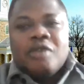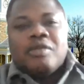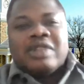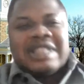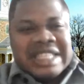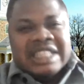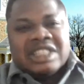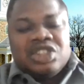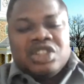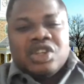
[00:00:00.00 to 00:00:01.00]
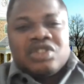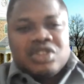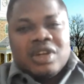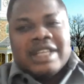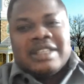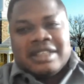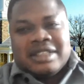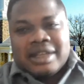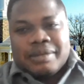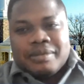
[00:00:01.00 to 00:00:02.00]
of the indigenous knowledge
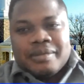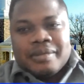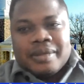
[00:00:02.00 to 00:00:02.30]
system.